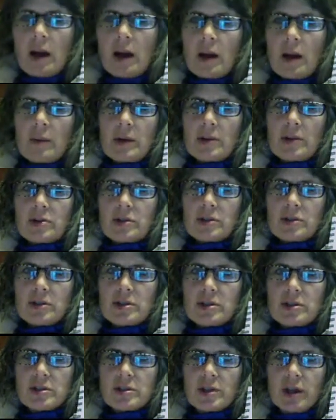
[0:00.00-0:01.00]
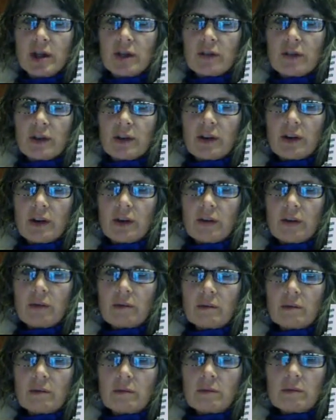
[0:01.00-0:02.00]
How many choices do you have here?
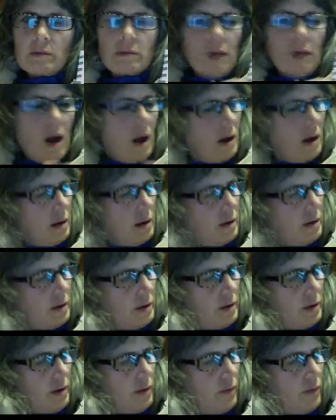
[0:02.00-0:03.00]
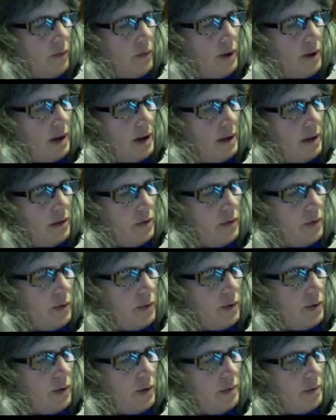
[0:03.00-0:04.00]
You have 1 out of
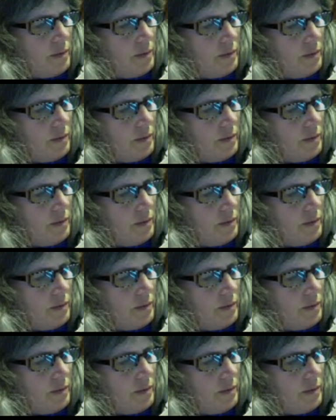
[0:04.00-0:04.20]
4.